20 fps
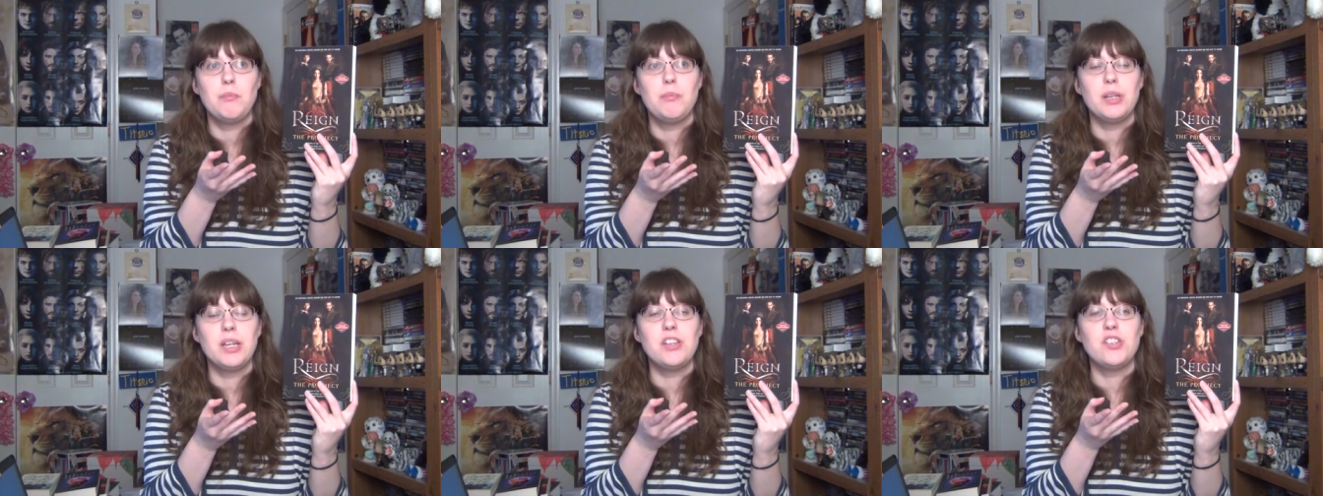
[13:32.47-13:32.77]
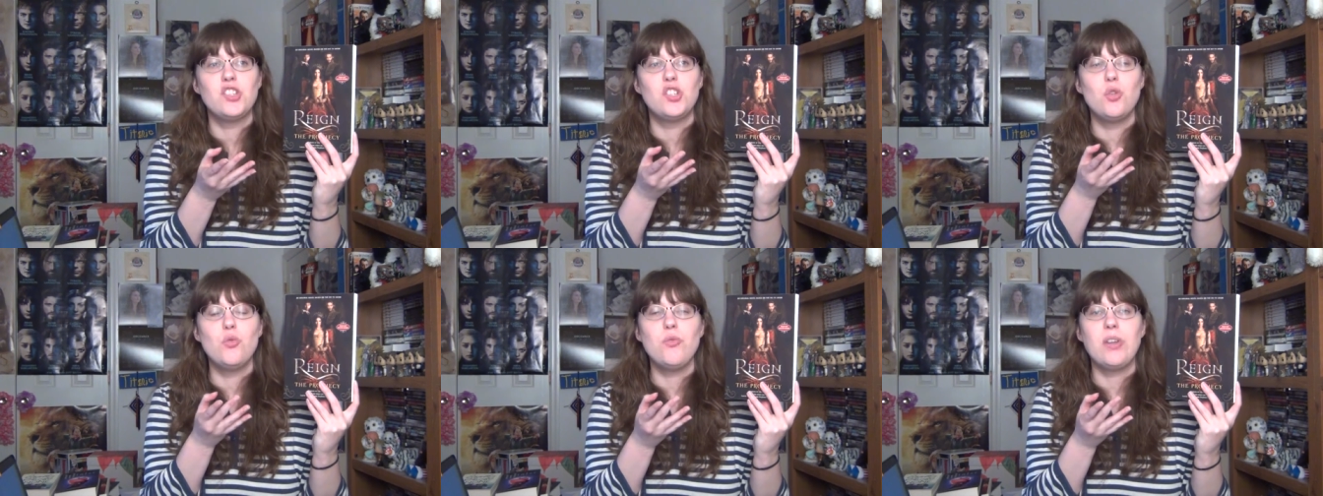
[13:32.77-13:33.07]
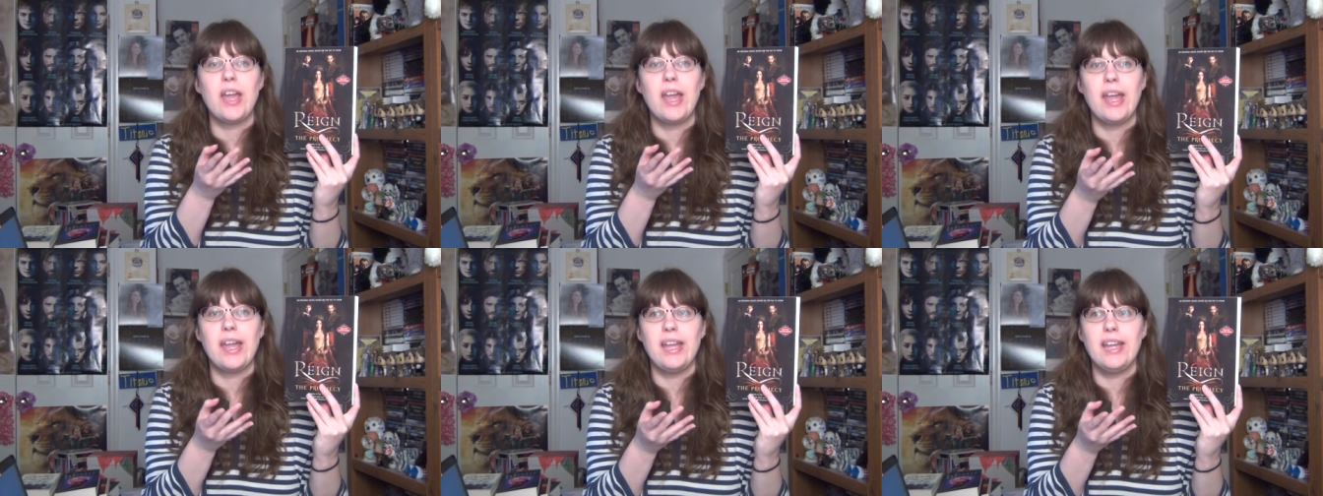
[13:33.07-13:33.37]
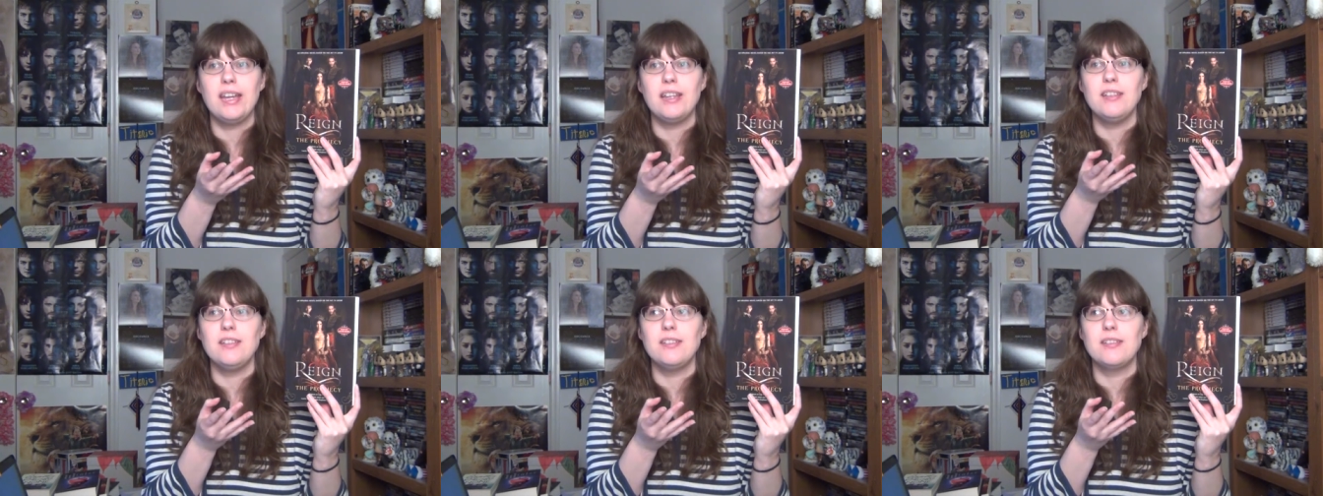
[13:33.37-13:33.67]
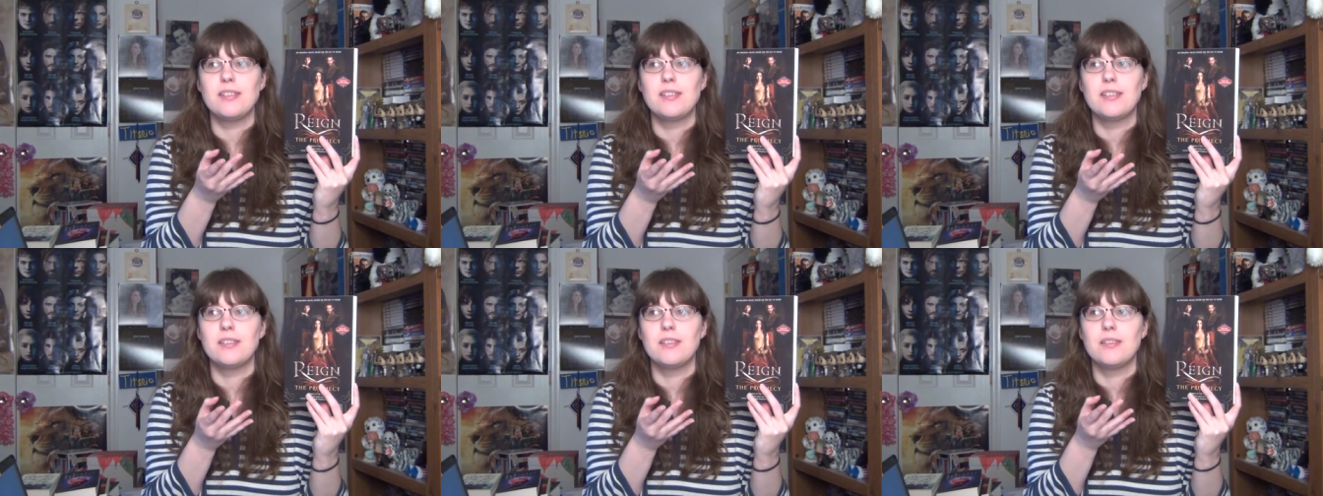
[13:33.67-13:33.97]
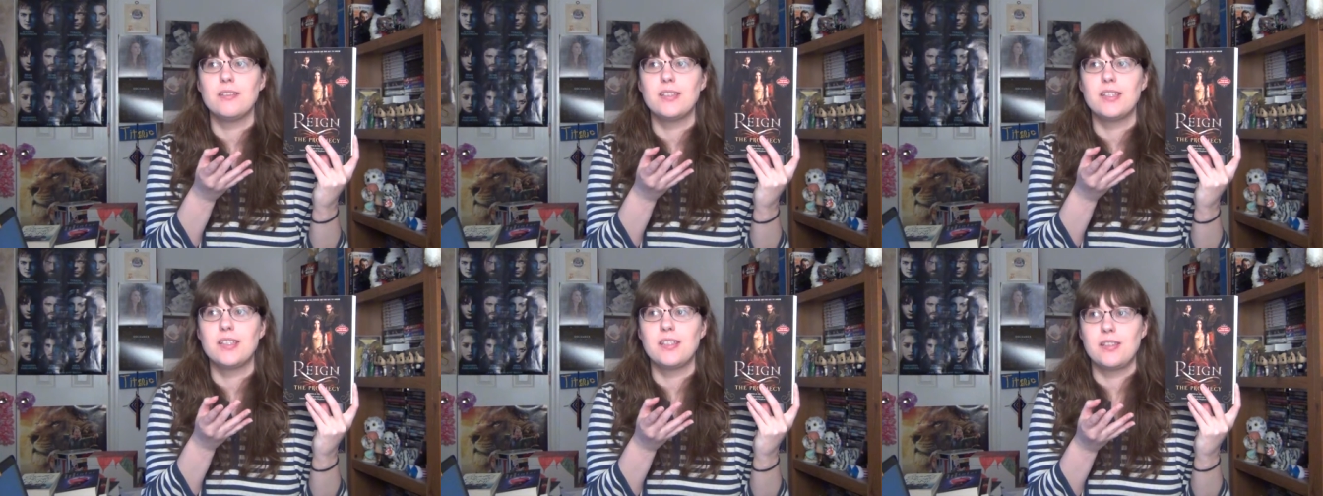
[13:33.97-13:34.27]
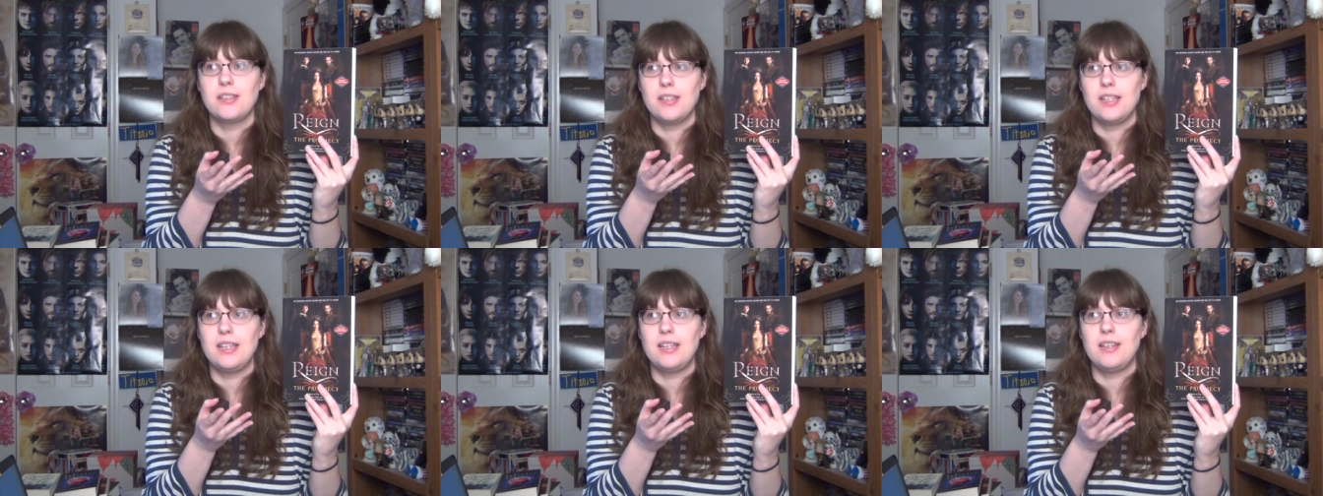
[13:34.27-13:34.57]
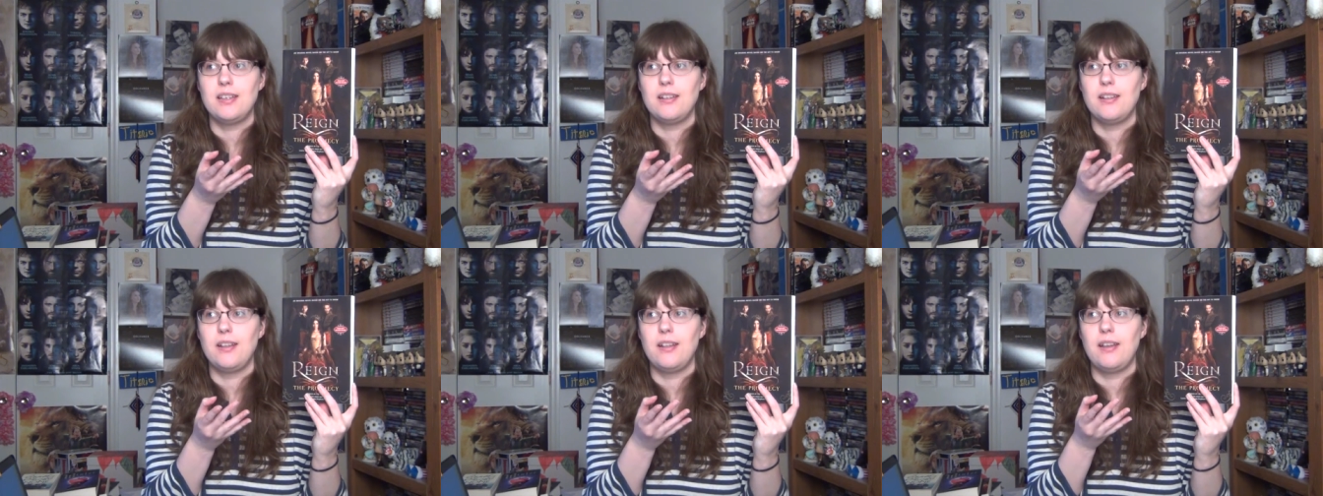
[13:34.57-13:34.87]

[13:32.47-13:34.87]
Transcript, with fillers: because you can't sit